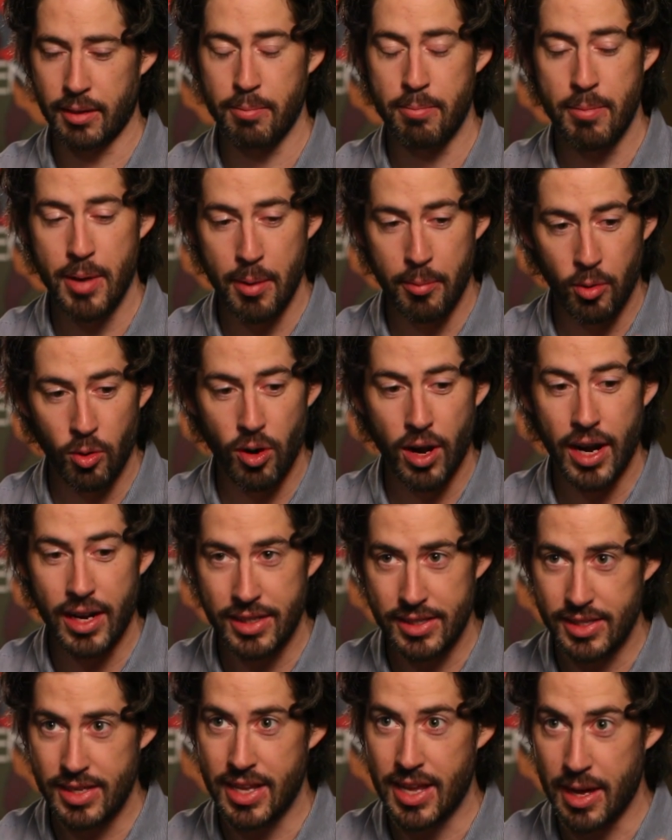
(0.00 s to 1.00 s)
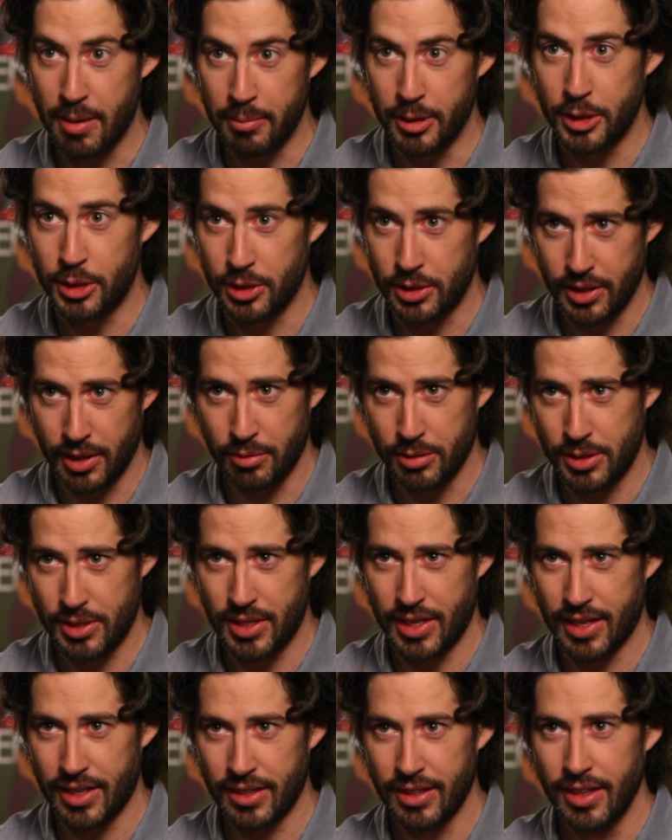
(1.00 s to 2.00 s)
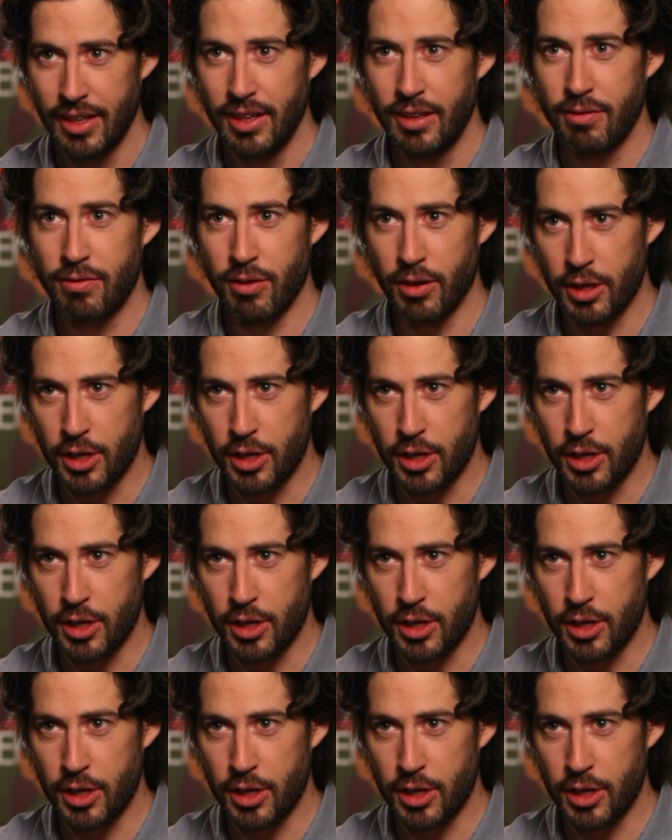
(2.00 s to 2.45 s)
memorize the images I was seeing for